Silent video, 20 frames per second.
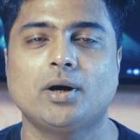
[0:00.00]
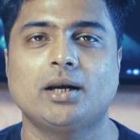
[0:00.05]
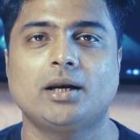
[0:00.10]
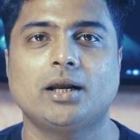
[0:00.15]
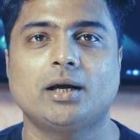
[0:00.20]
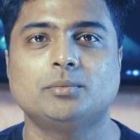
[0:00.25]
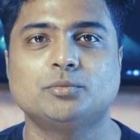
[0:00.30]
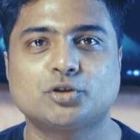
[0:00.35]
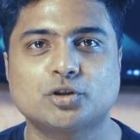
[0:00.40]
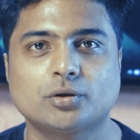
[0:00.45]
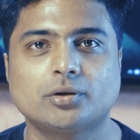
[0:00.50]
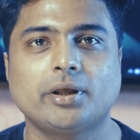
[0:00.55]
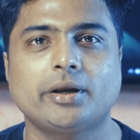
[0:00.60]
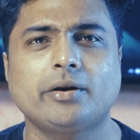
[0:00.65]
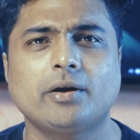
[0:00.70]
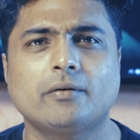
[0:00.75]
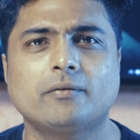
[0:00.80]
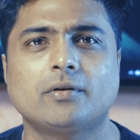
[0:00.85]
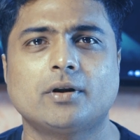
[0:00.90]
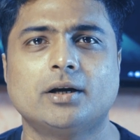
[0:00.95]
and I'm sure that
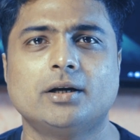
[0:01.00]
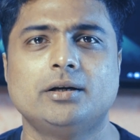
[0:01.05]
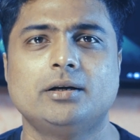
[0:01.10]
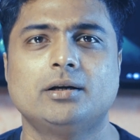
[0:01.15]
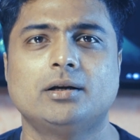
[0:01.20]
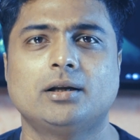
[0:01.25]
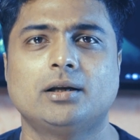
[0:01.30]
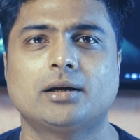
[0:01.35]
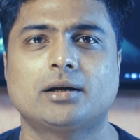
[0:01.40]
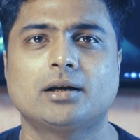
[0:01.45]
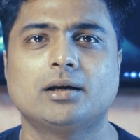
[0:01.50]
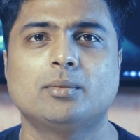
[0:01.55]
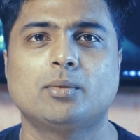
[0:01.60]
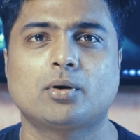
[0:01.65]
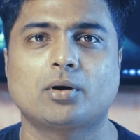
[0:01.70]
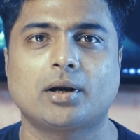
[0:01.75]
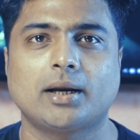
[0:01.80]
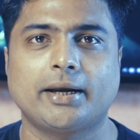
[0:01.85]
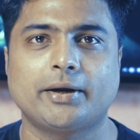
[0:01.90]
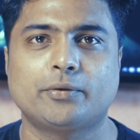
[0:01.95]
you have learned a little
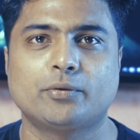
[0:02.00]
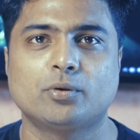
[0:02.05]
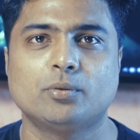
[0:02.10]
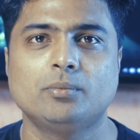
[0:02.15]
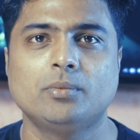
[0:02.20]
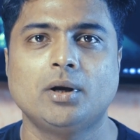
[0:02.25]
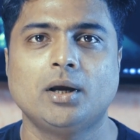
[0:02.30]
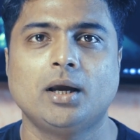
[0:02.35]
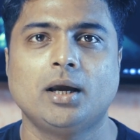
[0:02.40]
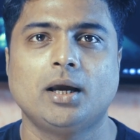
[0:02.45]
about Lightroom,